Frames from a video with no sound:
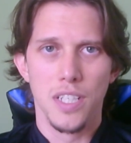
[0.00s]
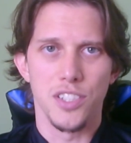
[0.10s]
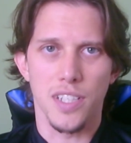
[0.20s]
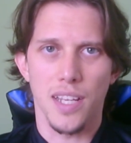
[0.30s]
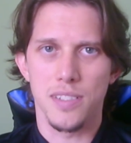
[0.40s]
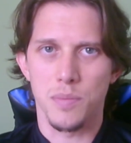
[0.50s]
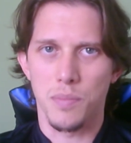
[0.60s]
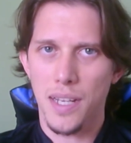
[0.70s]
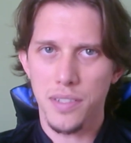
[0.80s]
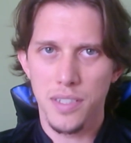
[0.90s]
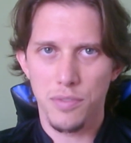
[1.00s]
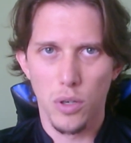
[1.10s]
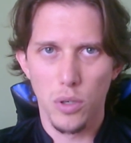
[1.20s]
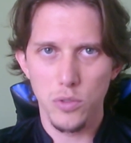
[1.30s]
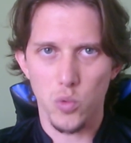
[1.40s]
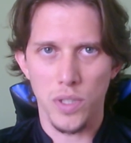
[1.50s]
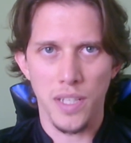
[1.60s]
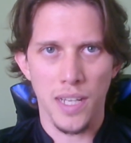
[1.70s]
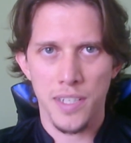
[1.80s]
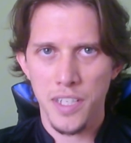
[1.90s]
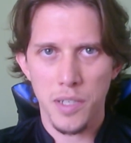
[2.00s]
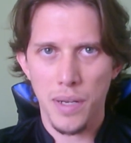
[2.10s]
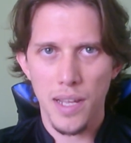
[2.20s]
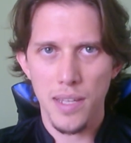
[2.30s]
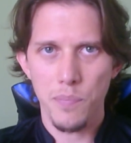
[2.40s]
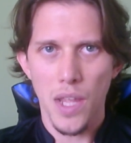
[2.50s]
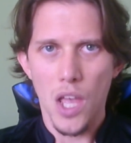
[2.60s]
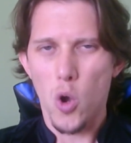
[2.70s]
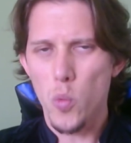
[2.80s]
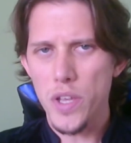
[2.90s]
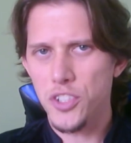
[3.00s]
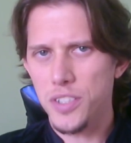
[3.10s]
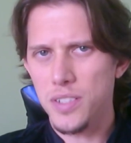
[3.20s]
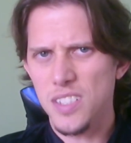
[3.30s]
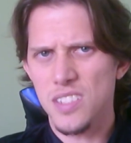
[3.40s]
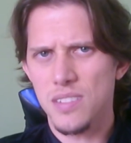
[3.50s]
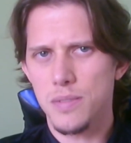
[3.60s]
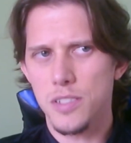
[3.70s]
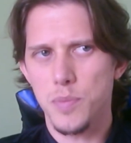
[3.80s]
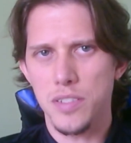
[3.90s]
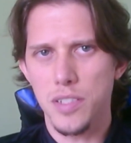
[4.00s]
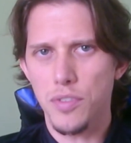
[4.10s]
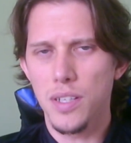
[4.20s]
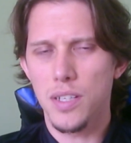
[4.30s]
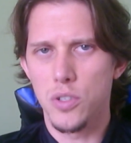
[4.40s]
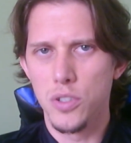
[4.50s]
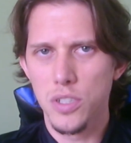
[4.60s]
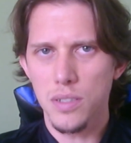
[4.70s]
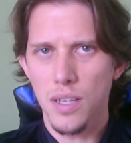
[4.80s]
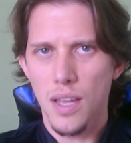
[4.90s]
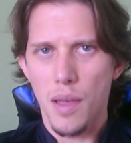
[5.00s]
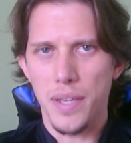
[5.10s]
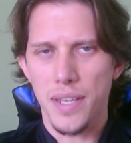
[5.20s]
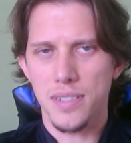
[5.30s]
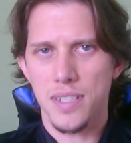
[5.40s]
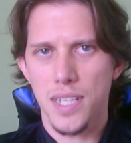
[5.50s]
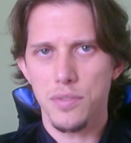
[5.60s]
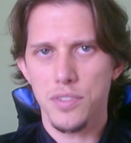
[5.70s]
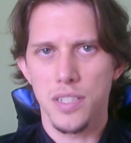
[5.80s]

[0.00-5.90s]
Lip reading: She can smite her foes when they are nearby, which is specifically good because it gives